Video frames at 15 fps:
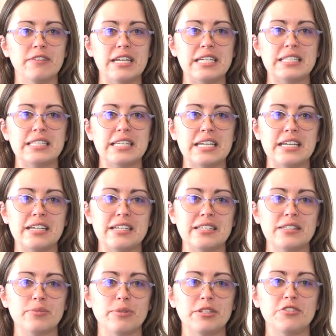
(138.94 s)
phase
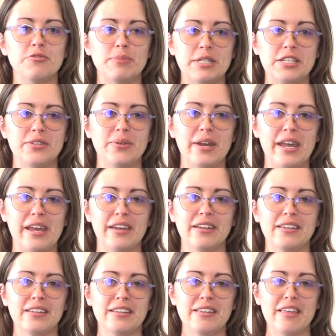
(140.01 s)
is once you've been
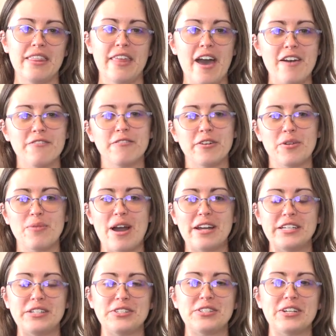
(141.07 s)
doing that for a
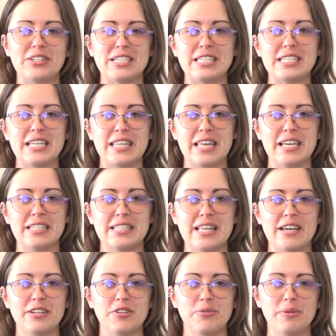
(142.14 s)
while you start to see things
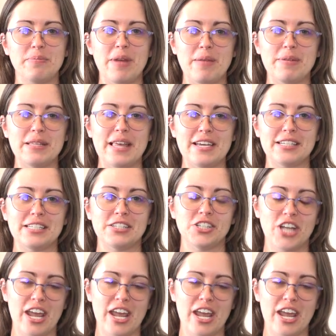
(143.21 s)
that you would maybe like to